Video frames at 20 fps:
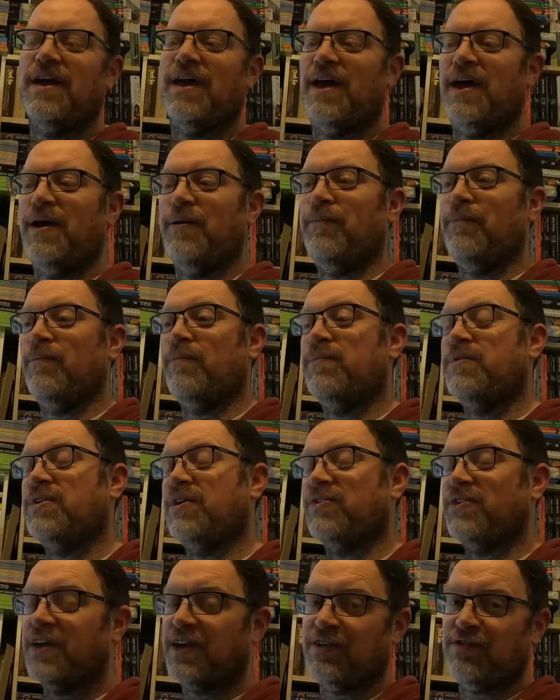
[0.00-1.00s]
So
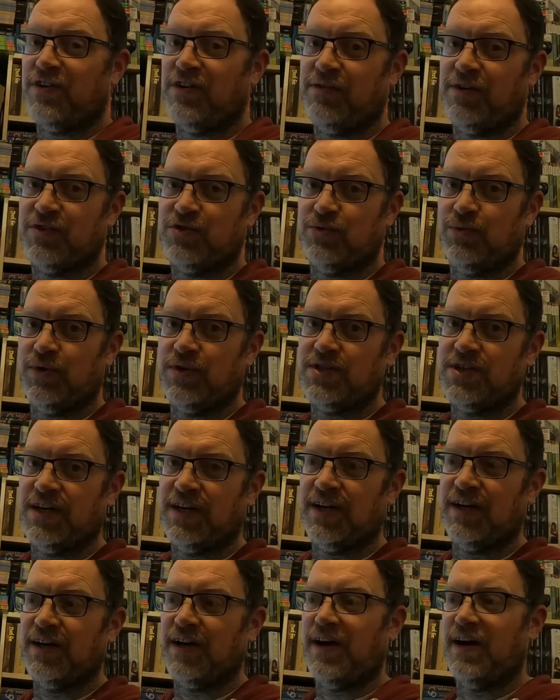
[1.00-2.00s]
thank you very much for
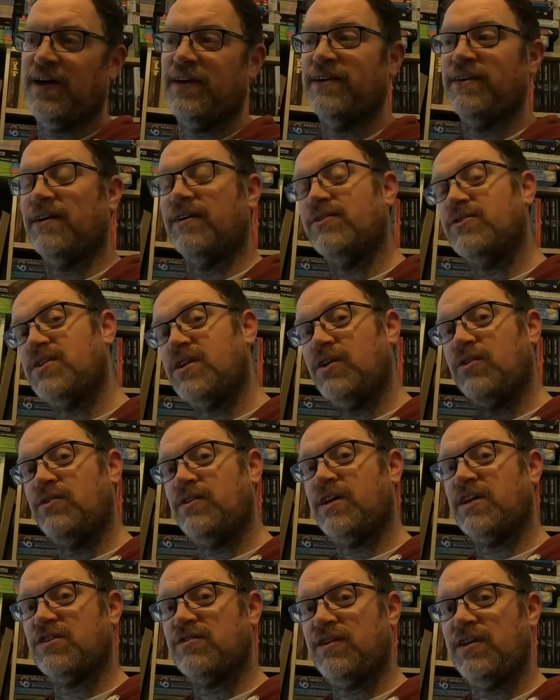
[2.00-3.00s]
watching, and I'll see you in
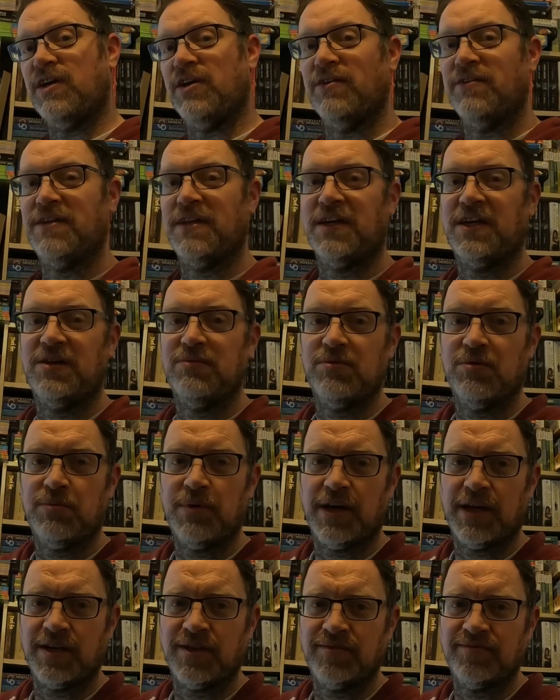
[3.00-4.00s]
the next video. Thank you, bye
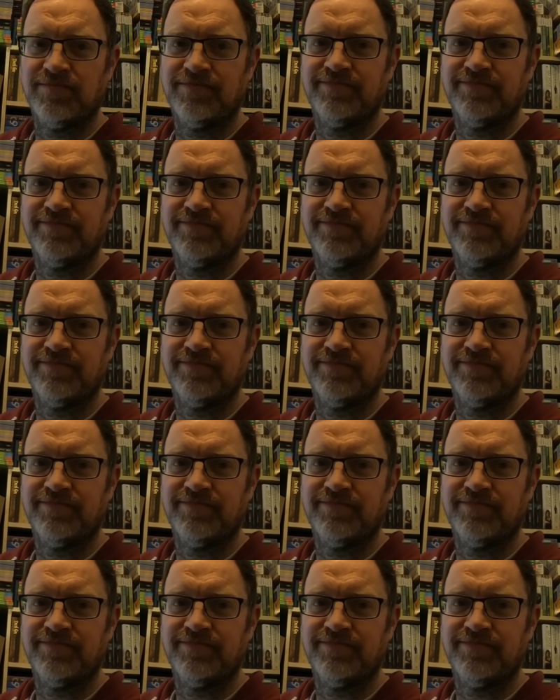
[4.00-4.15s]
bye.